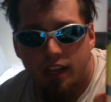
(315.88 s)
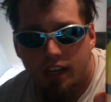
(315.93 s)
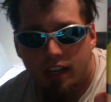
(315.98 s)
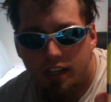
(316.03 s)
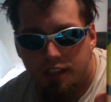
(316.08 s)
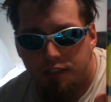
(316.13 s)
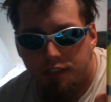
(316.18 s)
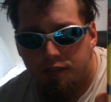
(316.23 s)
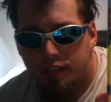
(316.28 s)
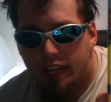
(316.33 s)

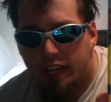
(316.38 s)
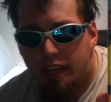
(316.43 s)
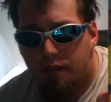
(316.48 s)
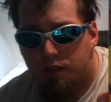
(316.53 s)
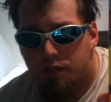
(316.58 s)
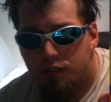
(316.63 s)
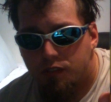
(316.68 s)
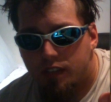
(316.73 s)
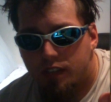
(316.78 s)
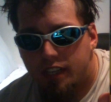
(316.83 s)
new
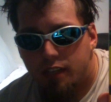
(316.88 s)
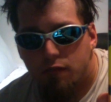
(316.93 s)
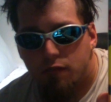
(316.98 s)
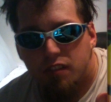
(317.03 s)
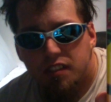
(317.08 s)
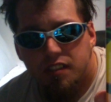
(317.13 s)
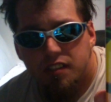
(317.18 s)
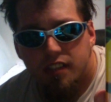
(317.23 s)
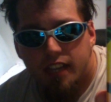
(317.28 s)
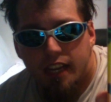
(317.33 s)
games or any
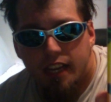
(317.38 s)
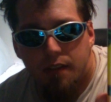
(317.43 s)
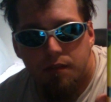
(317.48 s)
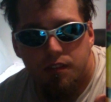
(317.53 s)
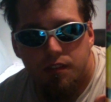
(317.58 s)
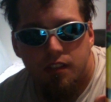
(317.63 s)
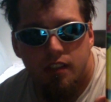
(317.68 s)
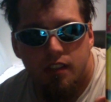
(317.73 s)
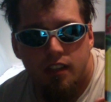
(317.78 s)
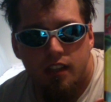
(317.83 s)
recent
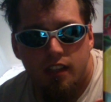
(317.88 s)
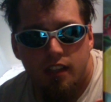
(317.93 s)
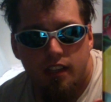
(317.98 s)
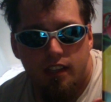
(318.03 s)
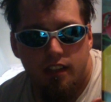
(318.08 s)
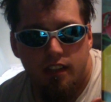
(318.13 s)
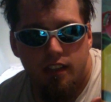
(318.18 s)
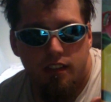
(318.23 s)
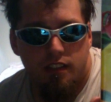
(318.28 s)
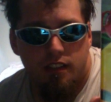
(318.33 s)
games,
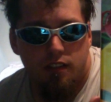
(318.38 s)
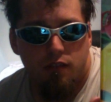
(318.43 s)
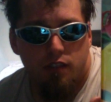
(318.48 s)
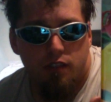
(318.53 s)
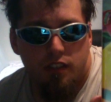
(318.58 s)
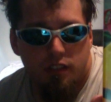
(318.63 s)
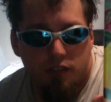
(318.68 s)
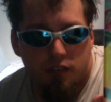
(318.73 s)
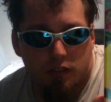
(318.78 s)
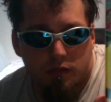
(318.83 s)

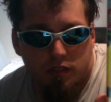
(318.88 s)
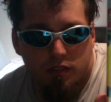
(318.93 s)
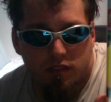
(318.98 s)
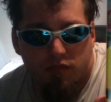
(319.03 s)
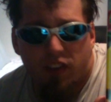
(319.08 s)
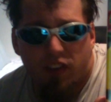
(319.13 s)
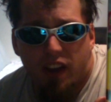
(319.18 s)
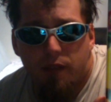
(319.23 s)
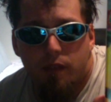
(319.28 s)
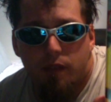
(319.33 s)
in terms of
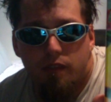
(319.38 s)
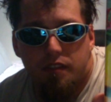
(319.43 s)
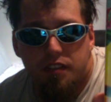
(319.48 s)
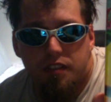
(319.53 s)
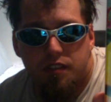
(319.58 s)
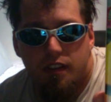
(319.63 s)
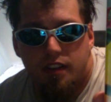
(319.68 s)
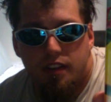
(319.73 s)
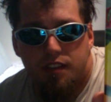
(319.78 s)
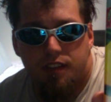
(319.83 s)
my memory,
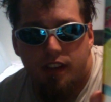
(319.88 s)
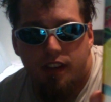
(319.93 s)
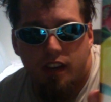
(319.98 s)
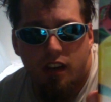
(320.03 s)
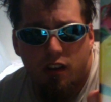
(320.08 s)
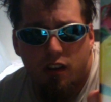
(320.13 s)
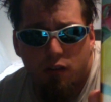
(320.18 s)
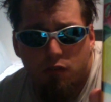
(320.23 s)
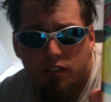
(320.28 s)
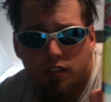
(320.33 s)
so I decided,
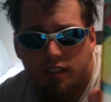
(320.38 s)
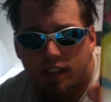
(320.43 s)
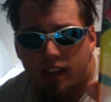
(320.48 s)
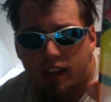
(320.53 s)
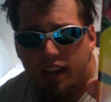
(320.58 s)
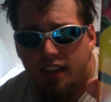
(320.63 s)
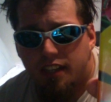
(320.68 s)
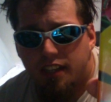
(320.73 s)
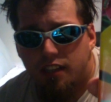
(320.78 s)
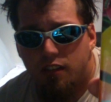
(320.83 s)
oh, what the
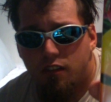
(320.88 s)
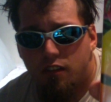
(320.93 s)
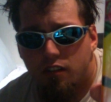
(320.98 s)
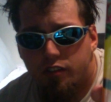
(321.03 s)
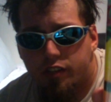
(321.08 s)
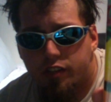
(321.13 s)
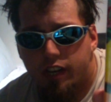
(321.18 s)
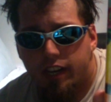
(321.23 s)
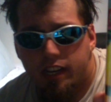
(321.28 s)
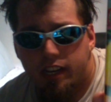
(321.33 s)
heck, I'll
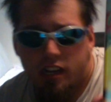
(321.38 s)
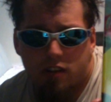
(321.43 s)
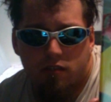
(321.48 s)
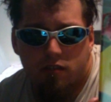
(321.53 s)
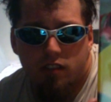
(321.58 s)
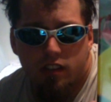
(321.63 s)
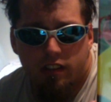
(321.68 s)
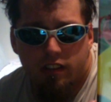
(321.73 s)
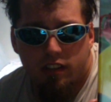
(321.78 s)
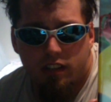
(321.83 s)
check it
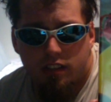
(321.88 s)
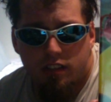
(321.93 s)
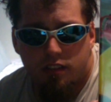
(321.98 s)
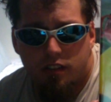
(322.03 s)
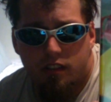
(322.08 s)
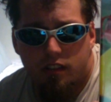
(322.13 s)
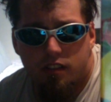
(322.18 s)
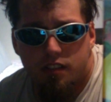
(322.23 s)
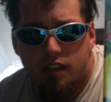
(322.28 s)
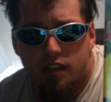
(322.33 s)
out.
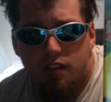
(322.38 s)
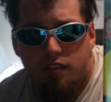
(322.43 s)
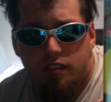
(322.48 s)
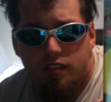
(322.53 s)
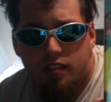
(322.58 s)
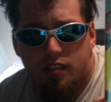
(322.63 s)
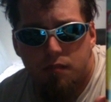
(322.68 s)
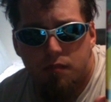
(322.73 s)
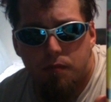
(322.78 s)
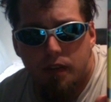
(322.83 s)
Turns out
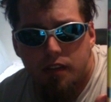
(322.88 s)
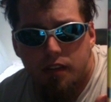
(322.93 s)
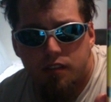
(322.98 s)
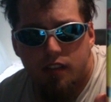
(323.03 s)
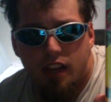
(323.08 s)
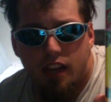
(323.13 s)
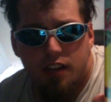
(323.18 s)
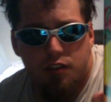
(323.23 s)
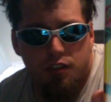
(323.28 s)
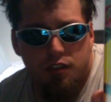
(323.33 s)
this is
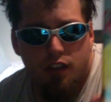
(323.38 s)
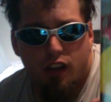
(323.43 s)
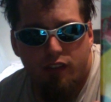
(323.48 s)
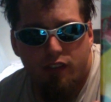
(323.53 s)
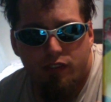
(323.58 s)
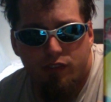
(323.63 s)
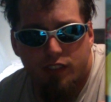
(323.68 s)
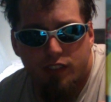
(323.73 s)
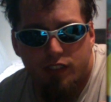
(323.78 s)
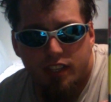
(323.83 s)
based actually
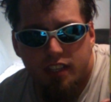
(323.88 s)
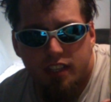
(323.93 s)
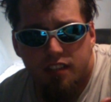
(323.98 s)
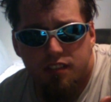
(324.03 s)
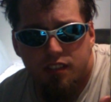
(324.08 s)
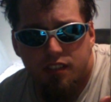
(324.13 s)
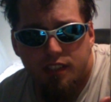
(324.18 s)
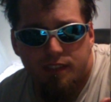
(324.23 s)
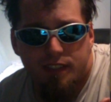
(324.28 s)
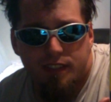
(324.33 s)
off of a
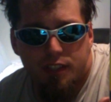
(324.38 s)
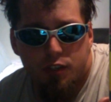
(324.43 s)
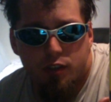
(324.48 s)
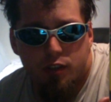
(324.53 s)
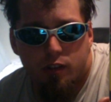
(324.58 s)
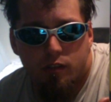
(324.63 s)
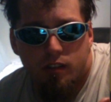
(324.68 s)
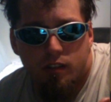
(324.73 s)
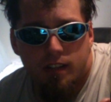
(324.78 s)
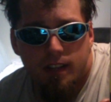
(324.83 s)
kids TV
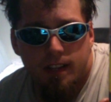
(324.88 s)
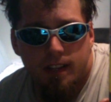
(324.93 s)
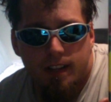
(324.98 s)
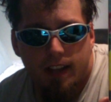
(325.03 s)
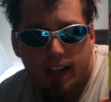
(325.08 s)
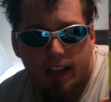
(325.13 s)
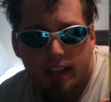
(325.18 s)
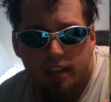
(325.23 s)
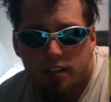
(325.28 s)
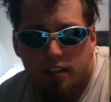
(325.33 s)
show,
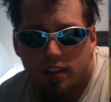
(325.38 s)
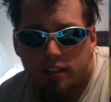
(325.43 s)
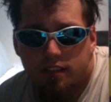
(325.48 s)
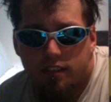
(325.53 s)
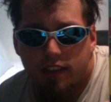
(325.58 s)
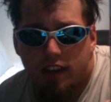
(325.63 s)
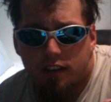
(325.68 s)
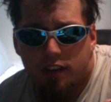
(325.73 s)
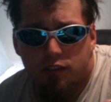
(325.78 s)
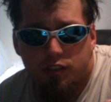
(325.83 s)
and
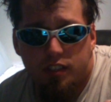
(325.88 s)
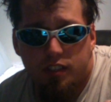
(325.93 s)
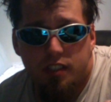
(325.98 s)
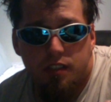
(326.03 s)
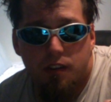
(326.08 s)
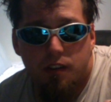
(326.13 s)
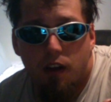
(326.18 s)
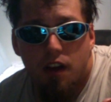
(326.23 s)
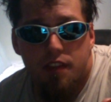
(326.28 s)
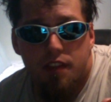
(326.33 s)
it's actually
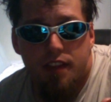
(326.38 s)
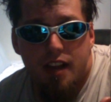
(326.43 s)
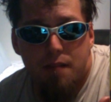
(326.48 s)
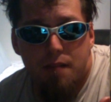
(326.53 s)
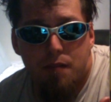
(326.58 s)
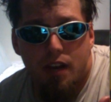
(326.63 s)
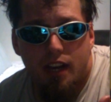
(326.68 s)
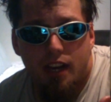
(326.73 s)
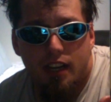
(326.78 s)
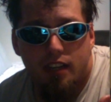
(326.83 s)
not
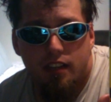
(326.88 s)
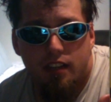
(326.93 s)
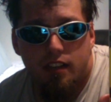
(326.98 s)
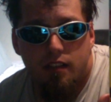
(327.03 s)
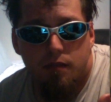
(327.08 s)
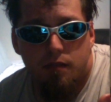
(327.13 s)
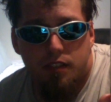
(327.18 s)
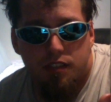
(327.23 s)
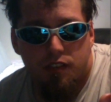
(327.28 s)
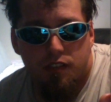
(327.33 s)
that
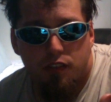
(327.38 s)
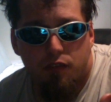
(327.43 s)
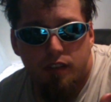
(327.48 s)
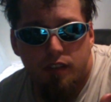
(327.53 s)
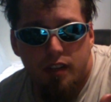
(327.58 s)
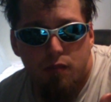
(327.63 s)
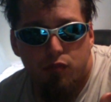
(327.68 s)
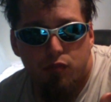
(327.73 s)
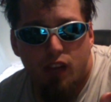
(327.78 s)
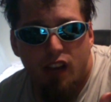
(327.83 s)
bad. It's a
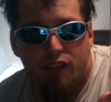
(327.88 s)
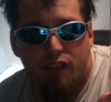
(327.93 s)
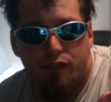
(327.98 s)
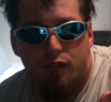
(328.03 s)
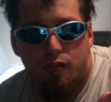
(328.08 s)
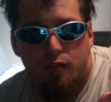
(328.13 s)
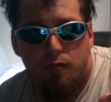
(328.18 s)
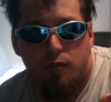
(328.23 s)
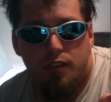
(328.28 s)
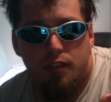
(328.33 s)
3D
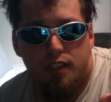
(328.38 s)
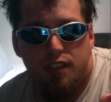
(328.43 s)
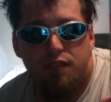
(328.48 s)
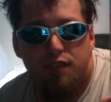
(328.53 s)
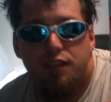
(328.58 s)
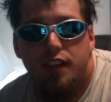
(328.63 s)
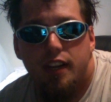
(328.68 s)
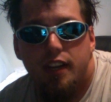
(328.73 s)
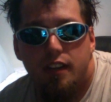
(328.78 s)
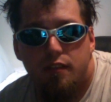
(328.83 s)
platformer in the
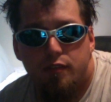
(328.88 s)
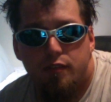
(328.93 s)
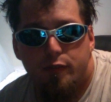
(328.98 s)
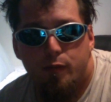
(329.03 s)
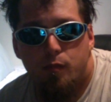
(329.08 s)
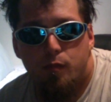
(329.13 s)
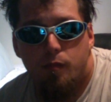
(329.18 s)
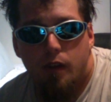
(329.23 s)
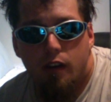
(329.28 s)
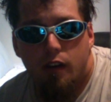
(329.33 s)
vein of
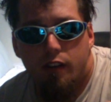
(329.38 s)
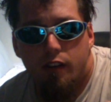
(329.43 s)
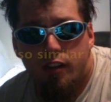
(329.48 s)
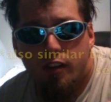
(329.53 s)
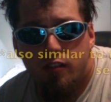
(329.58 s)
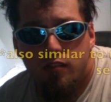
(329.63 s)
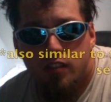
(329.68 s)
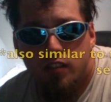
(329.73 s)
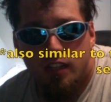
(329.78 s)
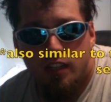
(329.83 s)
Super
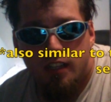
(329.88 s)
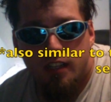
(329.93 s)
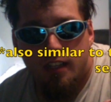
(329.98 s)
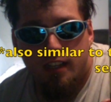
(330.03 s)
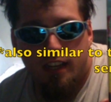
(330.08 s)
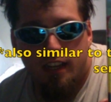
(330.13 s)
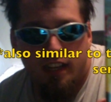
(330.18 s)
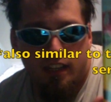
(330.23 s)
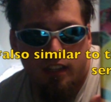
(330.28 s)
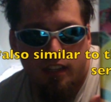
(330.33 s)
Mario.
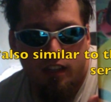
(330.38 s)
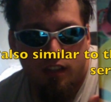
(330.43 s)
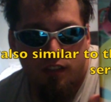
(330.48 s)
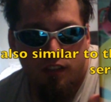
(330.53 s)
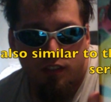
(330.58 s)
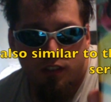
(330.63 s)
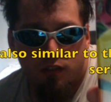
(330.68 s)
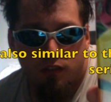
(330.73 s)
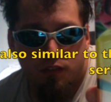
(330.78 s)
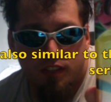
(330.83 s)
And,
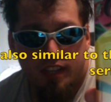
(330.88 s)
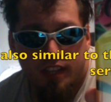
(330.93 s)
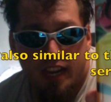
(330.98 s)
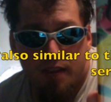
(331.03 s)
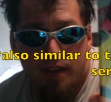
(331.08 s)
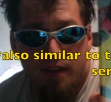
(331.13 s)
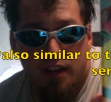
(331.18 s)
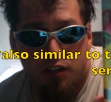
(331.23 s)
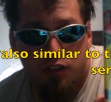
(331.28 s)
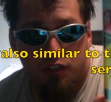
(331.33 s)
the
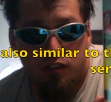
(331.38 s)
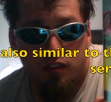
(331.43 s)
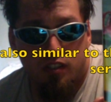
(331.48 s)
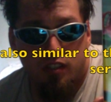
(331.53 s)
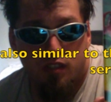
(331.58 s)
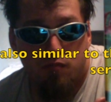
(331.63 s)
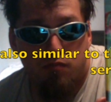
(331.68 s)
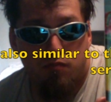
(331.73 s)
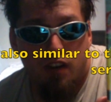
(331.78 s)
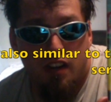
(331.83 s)
game actually looks
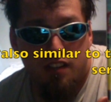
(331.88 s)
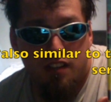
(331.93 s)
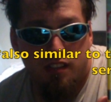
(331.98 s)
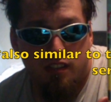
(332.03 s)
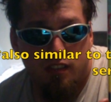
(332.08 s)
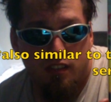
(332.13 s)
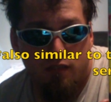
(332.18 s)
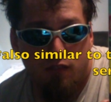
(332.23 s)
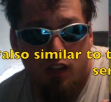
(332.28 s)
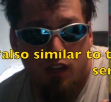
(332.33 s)

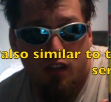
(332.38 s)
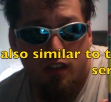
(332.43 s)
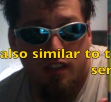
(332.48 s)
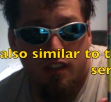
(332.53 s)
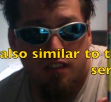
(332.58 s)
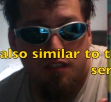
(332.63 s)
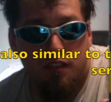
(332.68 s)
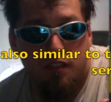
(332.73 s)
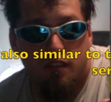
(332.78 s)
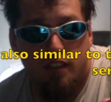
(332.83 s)
surprisingly well
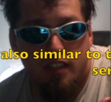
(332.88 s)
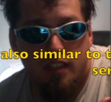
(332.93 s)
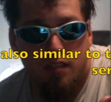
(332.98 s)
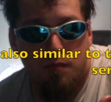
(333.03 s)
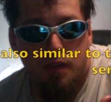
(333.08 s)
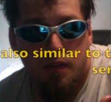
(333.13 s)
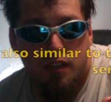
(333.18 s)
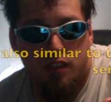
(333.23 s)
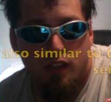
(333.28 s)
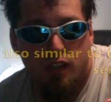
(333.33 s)
considering it's
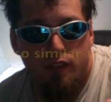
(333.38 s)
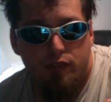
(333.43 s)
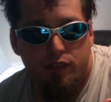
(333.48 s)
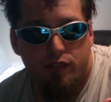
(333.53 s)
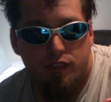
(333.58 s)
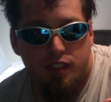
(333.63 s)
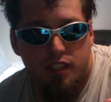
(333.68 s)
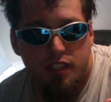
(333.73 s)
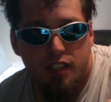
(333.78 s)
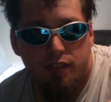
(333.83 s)
based off
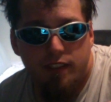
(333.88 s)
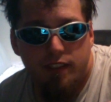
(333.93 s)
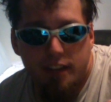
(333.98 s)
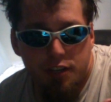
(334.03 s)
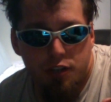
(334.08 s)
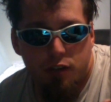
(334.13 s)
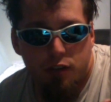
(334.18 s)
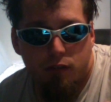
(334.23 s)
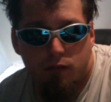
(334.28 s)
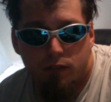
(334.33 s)
of a
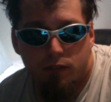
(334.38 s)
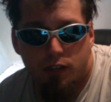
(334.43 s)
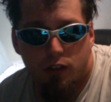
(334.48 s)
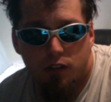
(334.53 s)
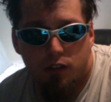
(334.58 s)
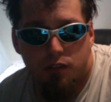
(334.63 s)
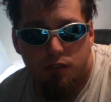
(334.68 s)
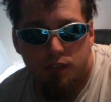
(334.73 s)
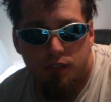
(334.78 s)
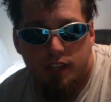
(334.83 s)
TV show, and we
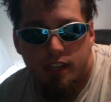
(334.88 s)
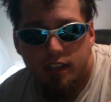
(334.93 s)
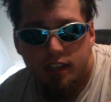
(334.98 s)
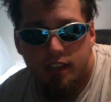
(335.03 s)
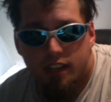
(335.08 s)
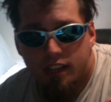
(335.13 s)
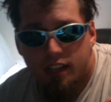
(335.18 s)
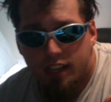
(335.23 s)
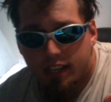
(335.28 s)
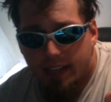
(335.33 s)
all know that
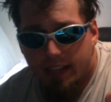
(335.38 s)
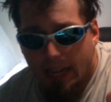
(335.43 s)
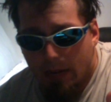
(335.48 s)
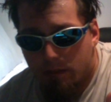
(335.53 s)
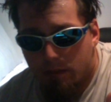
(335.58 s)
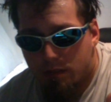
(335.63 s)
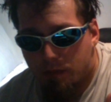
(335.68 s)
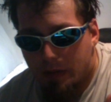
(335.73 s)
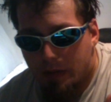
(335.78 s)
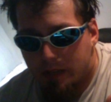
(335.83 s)

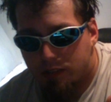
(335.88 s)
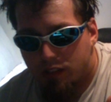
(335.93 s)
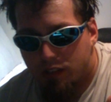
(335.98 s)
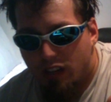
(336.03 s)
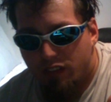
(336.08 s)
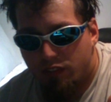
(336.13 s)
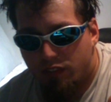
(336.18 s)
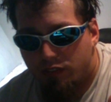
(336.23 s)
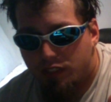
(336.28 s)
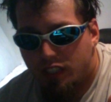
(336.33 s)
games based
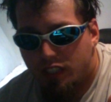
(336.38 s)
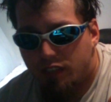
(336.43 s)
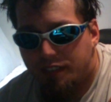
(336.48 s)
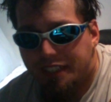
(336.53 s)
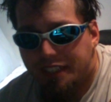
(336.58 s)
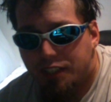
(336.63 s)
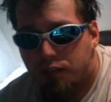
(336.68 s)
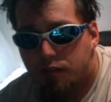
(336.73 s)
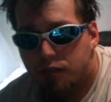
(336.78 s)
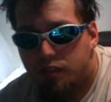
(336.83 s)
off of
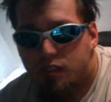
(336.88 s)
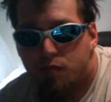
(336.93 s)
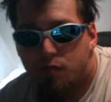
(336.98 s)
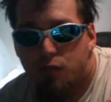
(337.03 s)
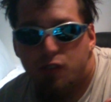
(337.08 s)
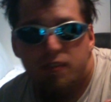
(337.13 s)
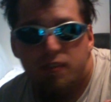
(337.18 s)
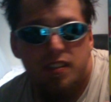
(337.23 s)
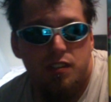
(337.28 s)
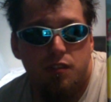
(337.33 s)
TV shows and
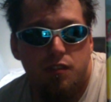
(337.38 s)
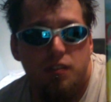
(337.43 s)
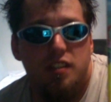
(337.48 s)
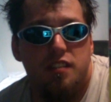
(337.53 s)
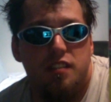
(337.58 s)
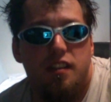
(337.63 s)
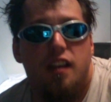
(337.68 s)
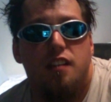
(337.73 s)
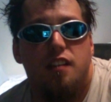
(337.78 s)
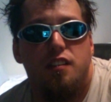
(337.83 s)
movies don't
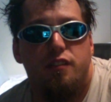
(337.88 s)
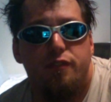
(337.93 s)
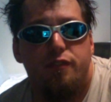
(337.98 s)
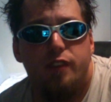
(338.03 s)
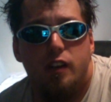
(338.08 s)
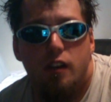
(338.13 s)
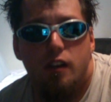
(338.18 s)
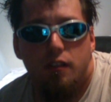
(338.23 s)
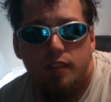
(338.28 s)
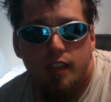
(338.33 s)
exactly
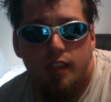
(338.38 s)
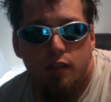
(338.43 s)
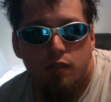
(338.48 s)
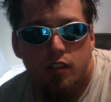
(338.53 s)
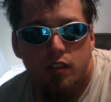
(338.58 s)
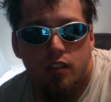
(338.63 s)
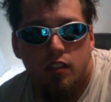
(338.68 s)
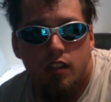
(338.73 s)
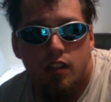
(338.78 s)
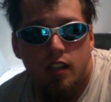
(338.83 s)
fare out that
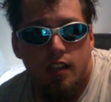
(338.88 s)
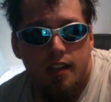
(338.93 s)
well.